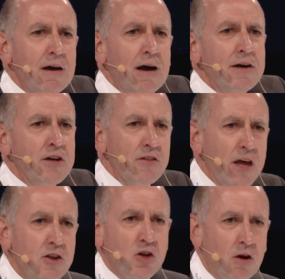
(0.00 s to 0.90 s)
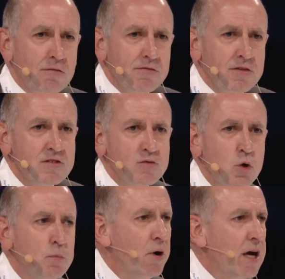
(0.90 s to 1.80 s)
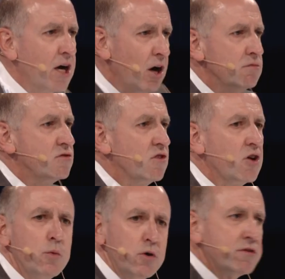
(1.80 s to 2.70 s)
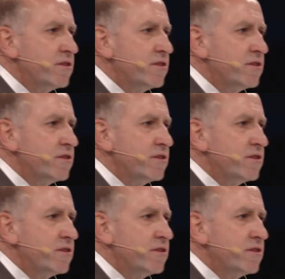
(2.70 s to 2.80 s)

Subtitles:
And at the end of the conference, we all put our coats on and we all